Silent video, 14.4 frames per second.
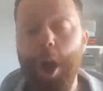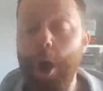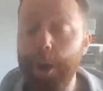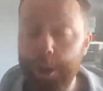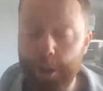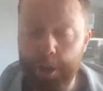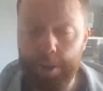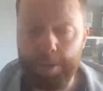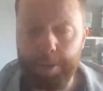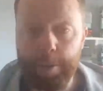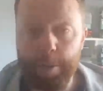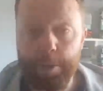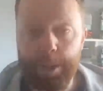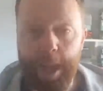I couldn't
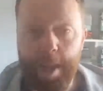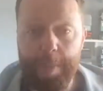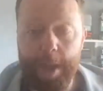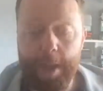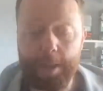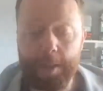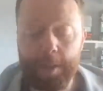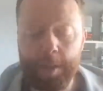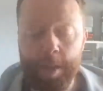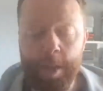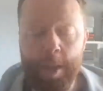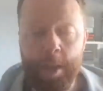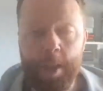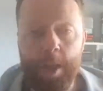afford to get him in
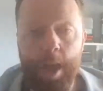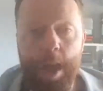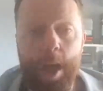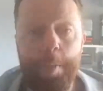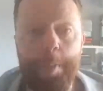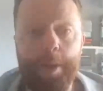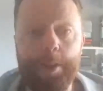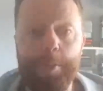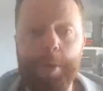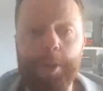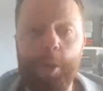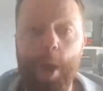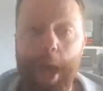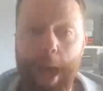because I went
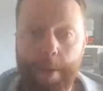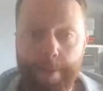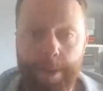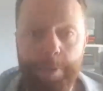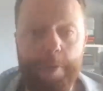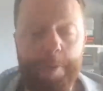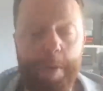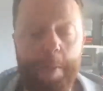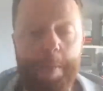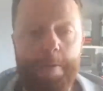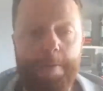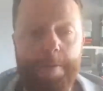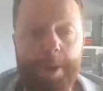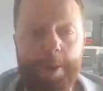so heavy with my
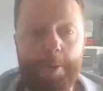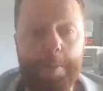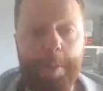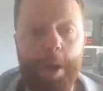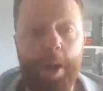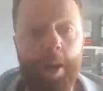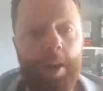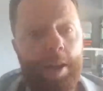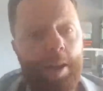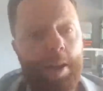midfield. But